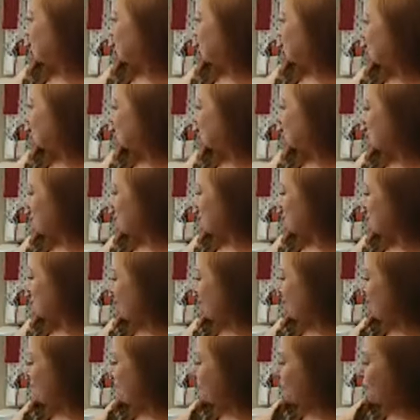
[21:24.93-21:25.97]
faux leather
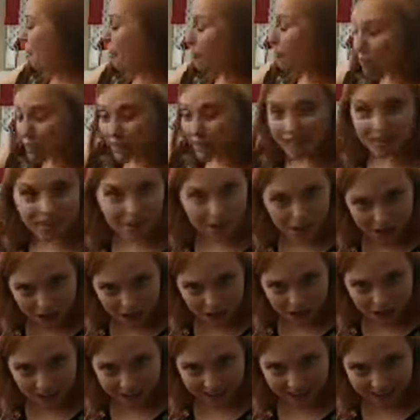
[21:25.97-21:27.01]
earrings cut
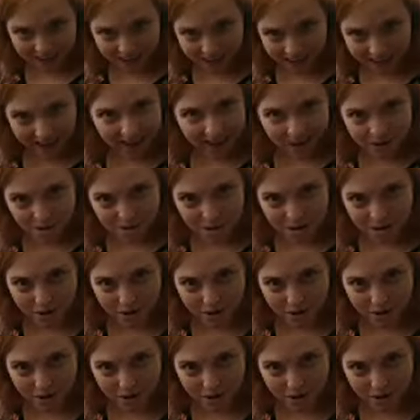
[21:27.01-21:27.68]
with your Cameo